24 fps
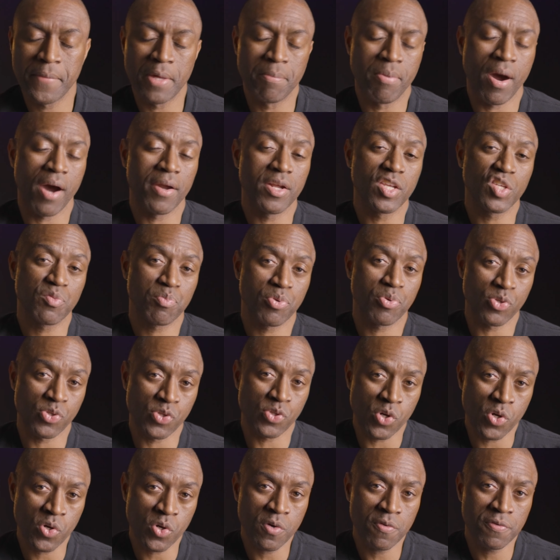the body is
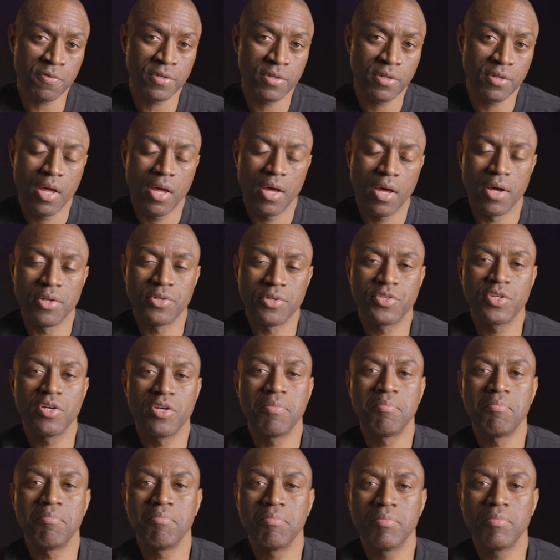preserved
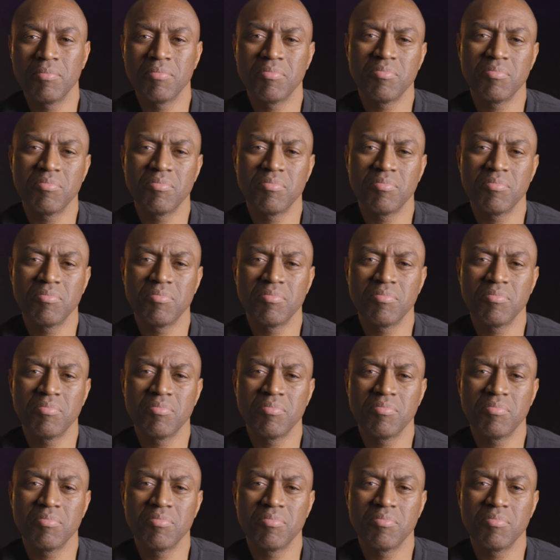until a